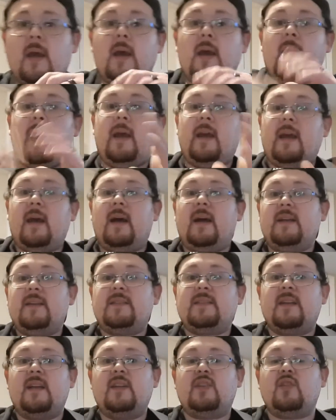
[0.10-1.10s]
Hey
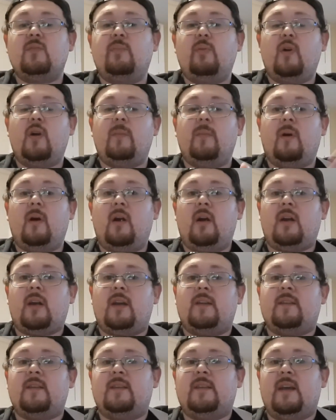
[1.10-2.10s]
guys, it's your boy Mark,
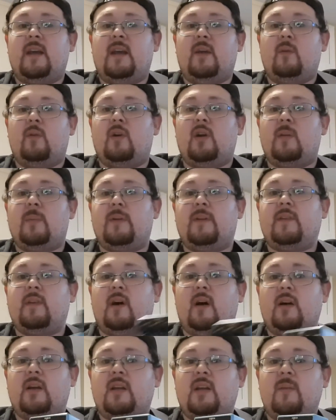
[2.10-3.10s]
and today we're going to be
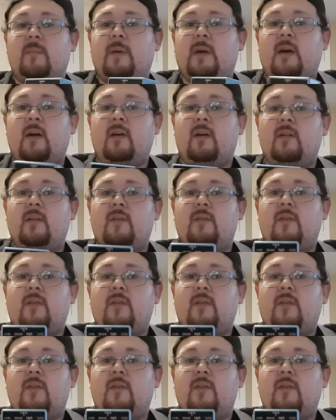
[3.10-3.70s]
talking about